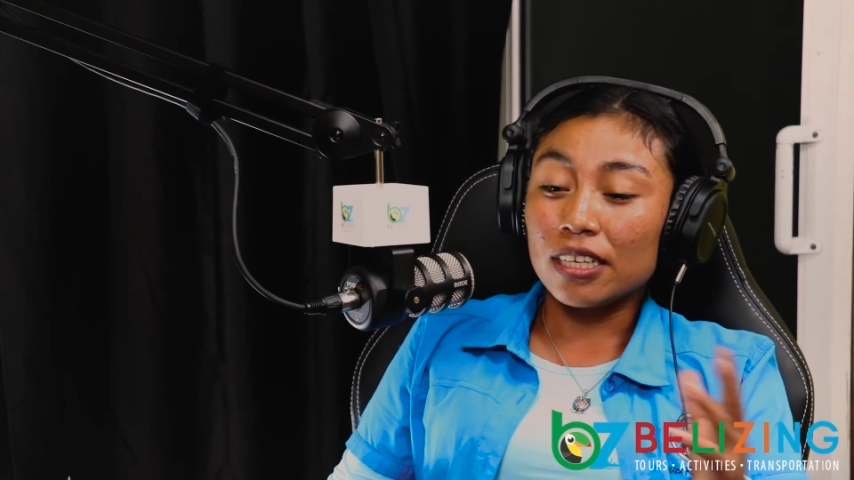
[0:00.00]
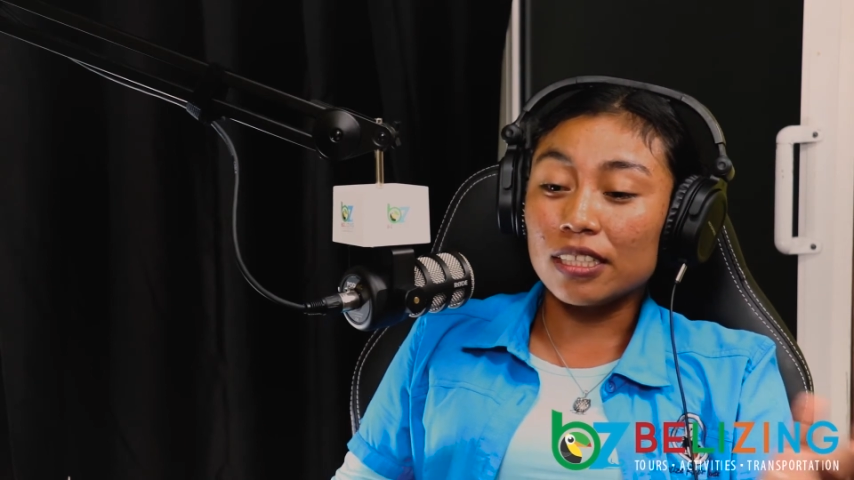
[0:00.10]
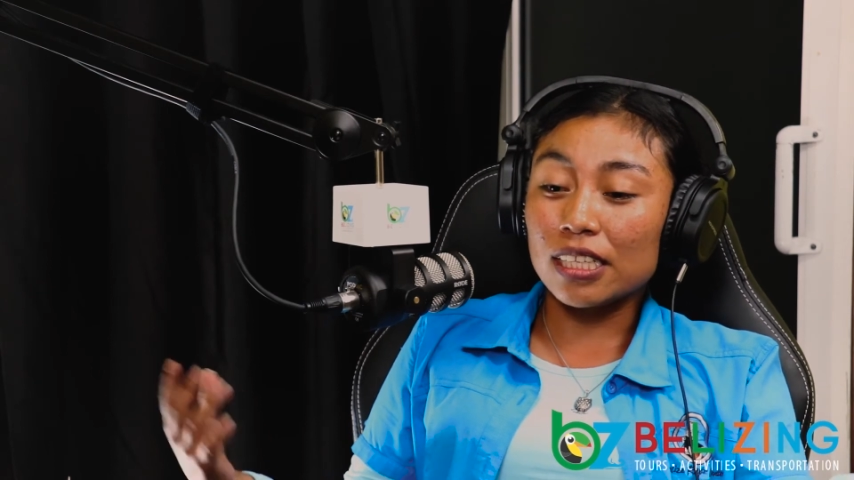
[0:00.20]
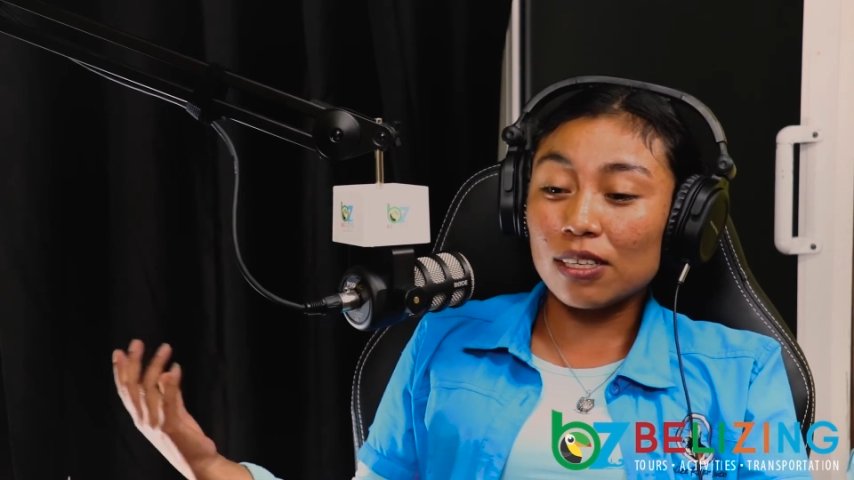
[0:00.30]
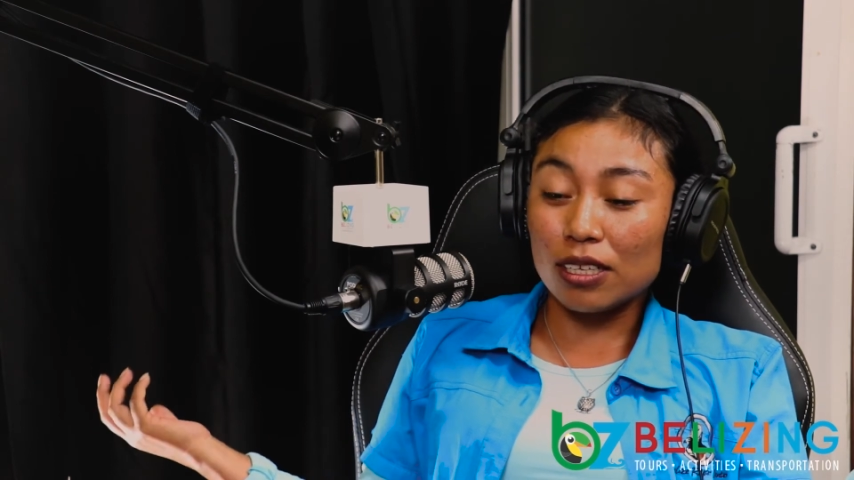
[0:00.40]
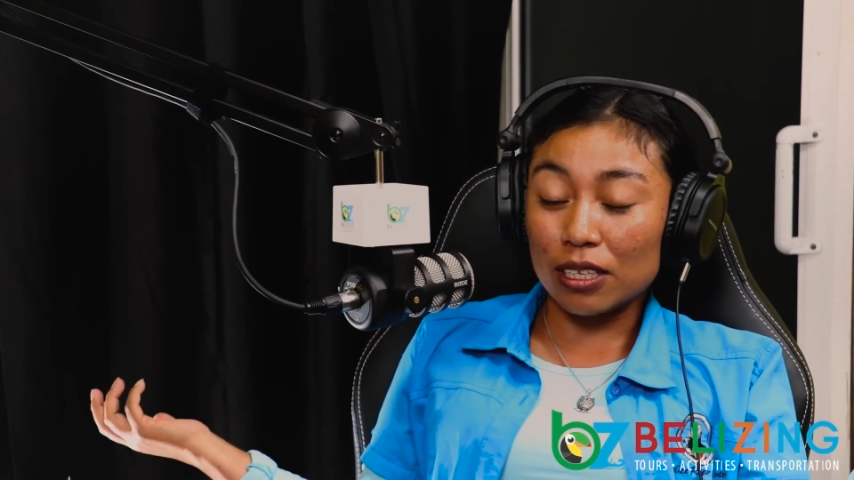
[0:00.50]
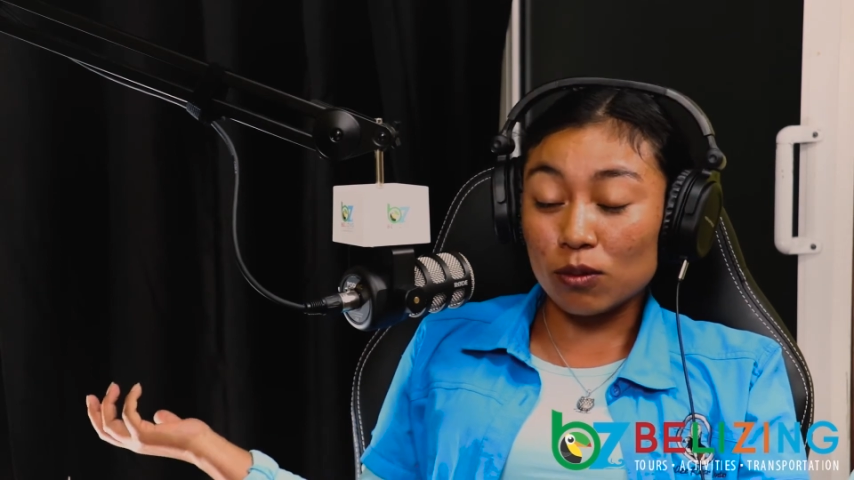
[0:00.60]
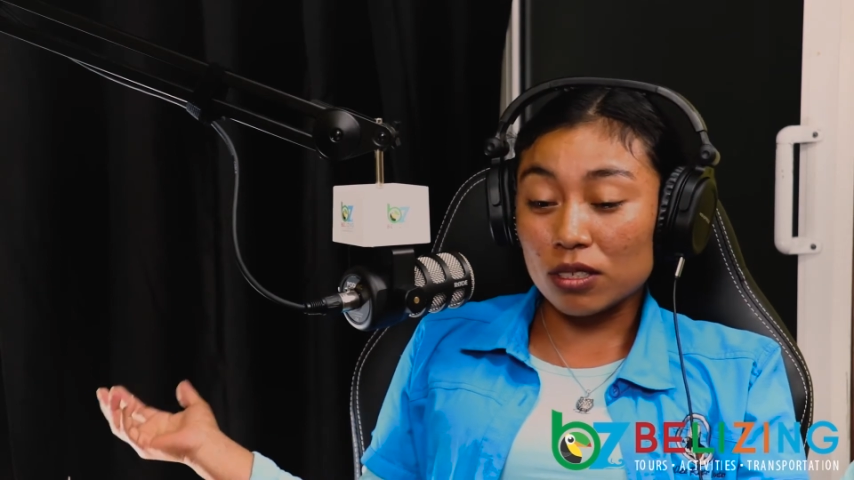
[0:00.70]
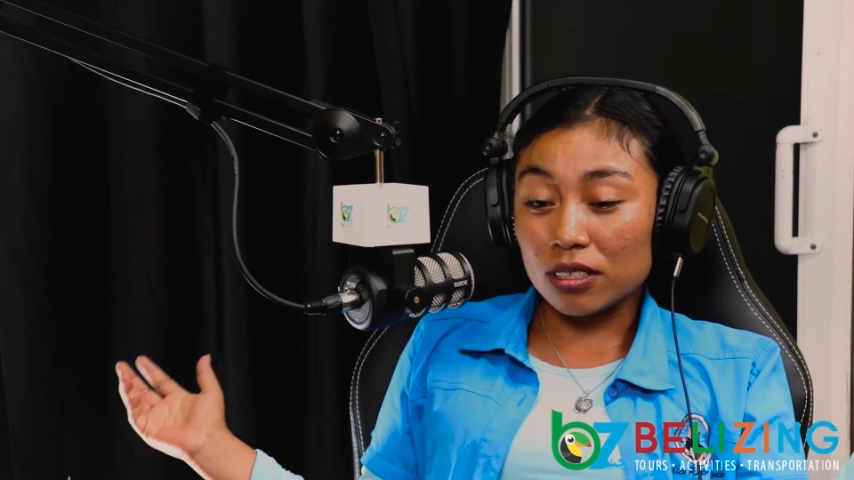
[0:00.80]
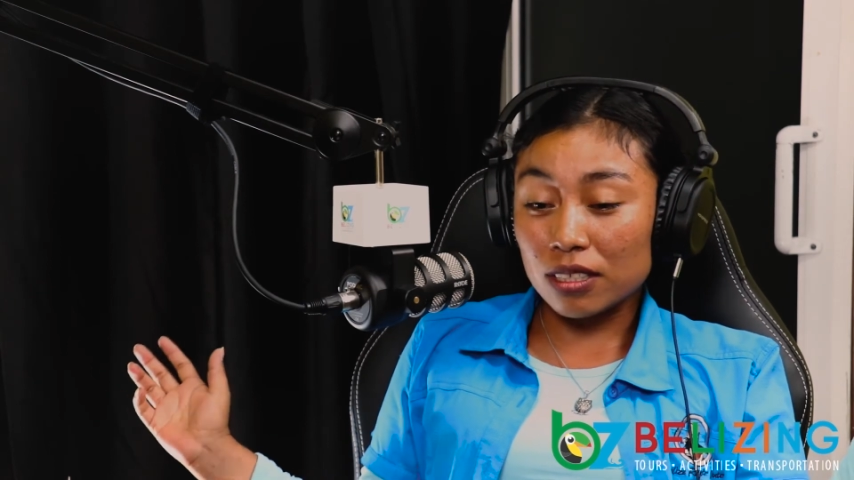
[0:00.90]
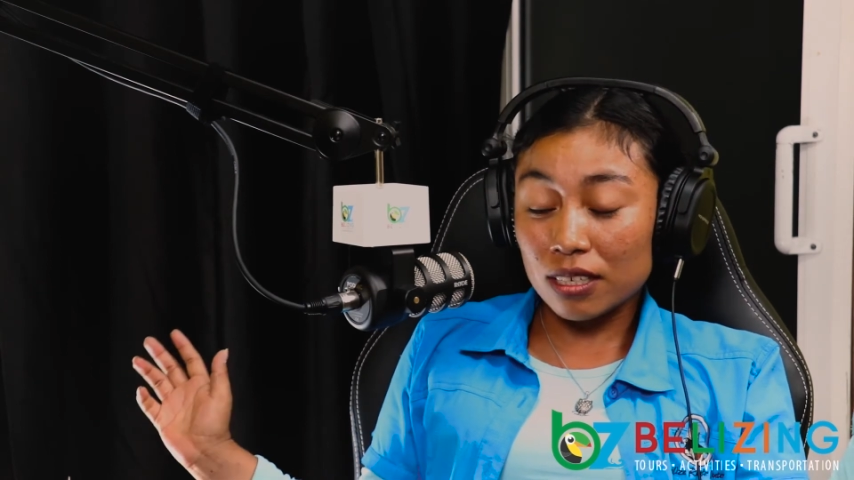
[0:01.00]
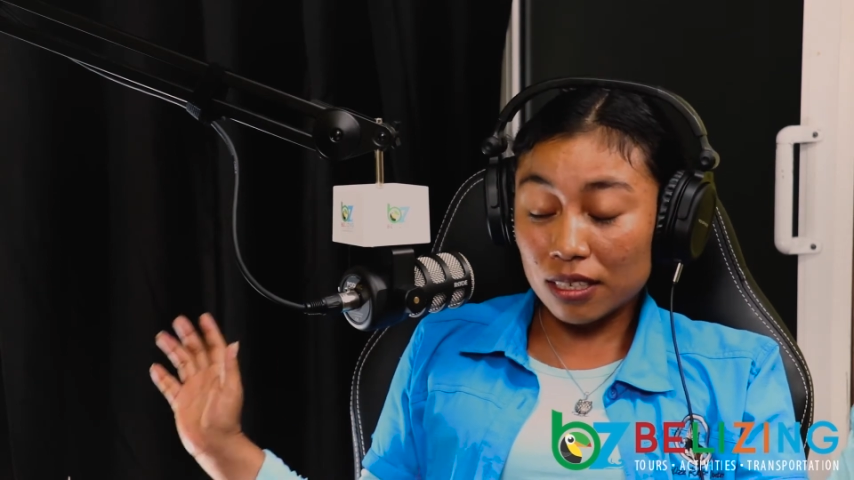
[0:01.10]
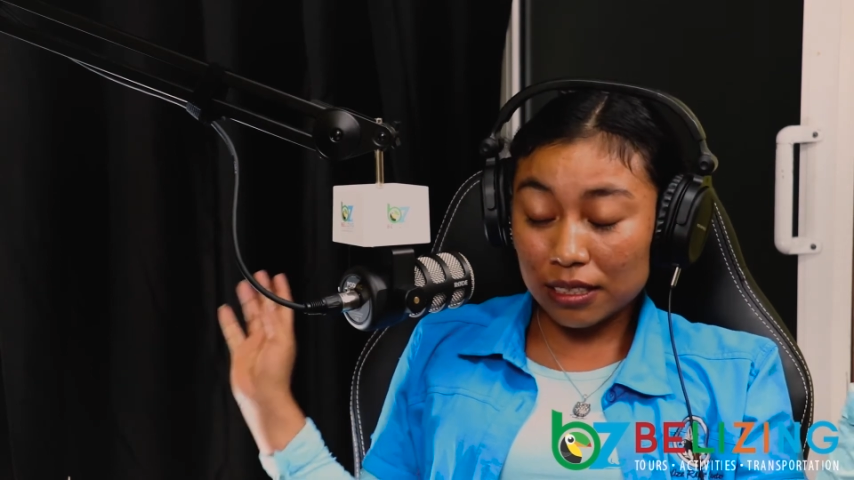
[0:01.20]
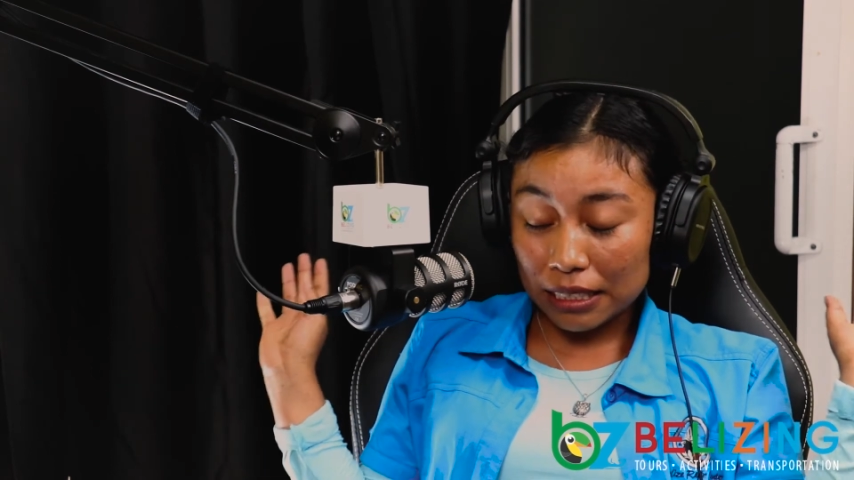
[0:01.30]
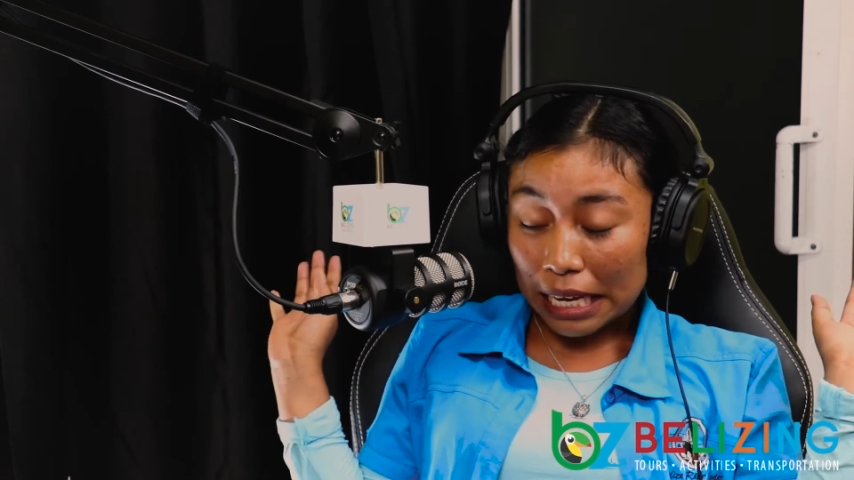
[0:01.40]
until it was
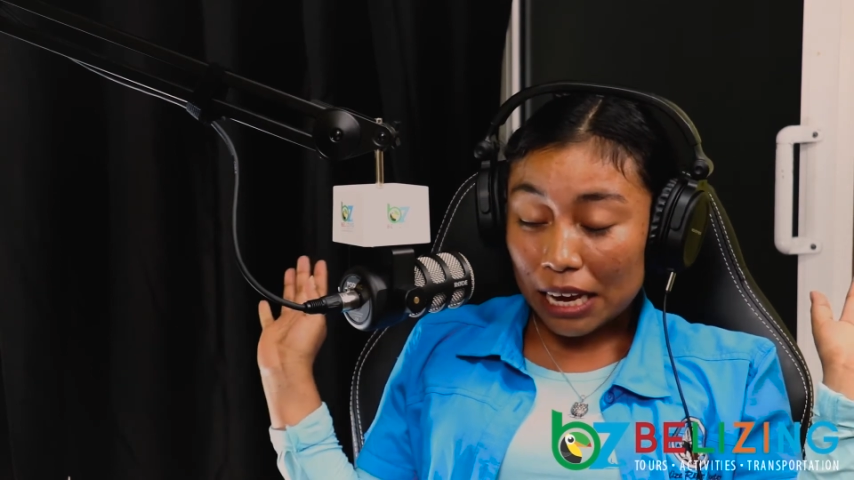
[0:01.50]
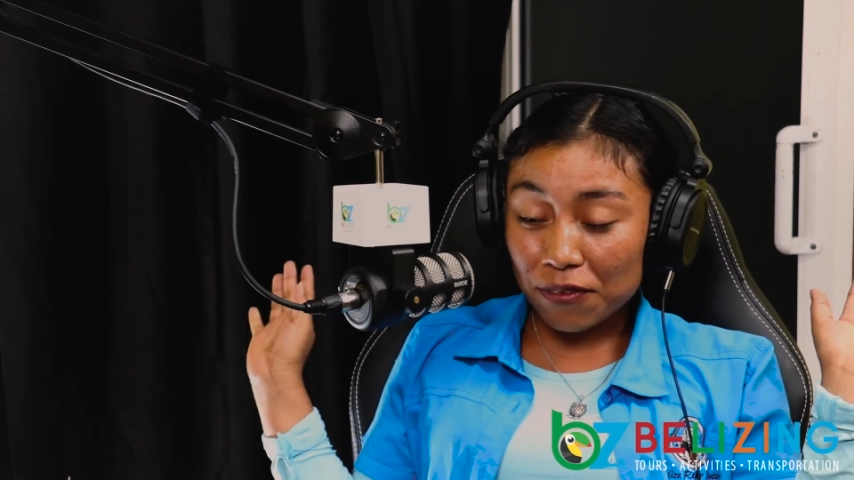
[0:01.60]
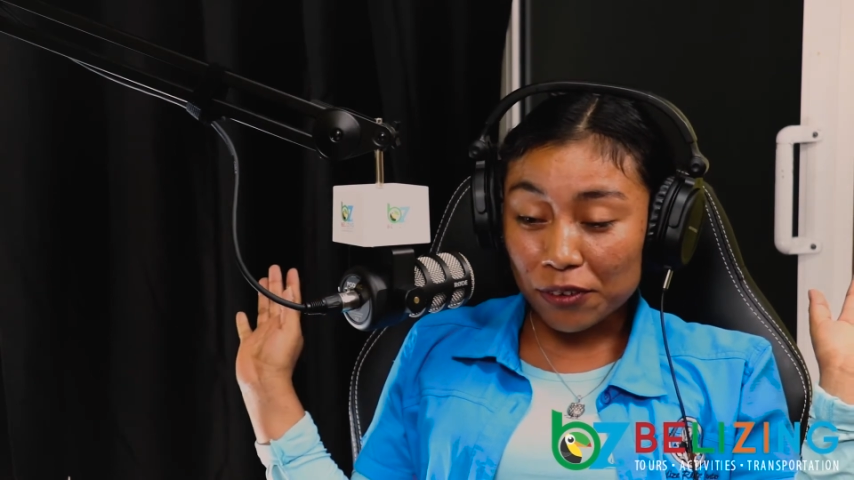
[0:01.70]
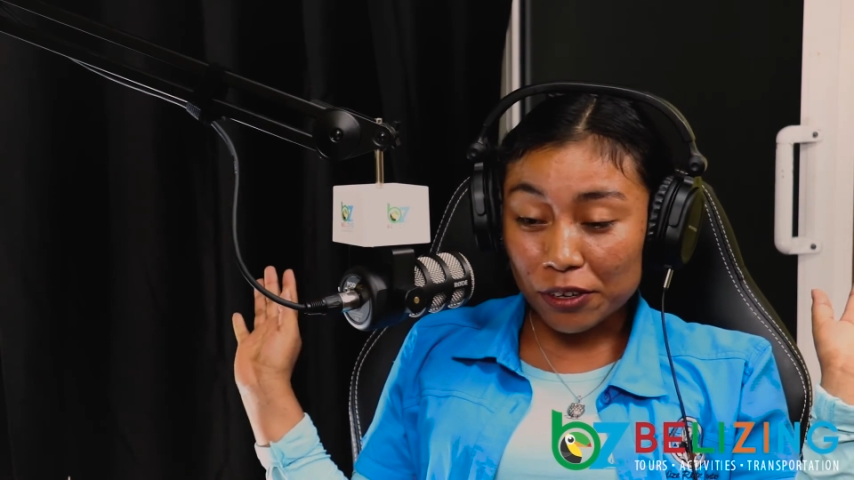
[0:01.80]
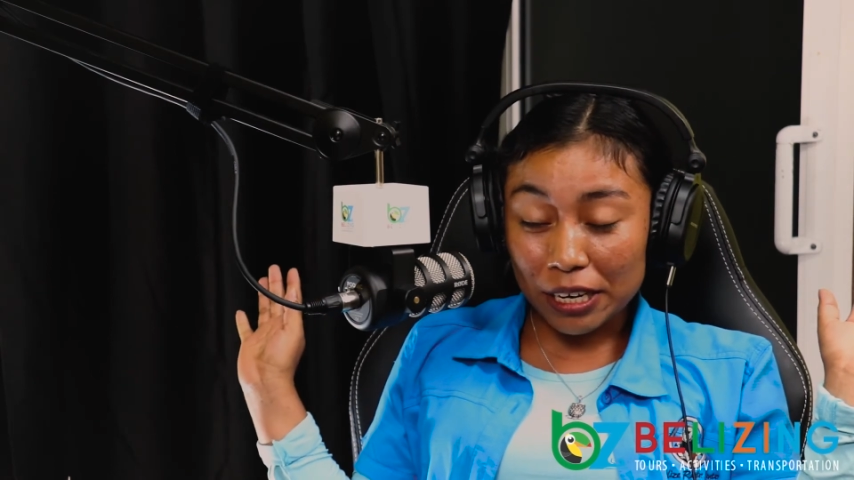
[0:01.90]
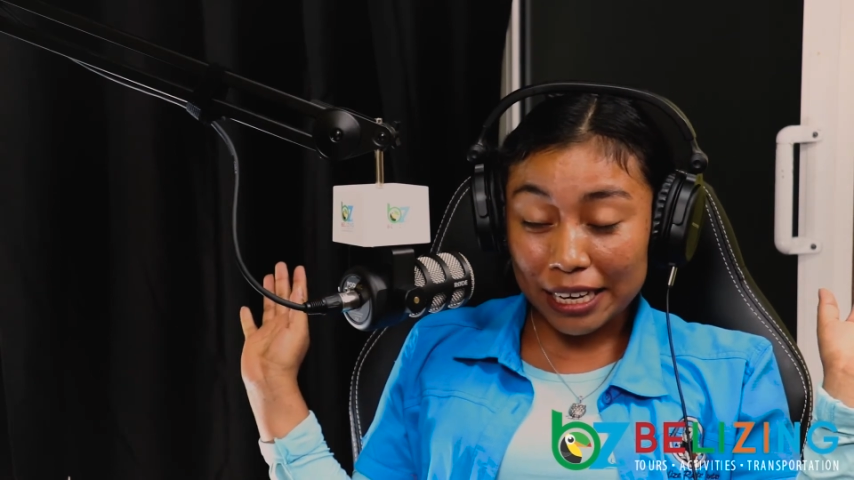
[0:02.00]
time for her,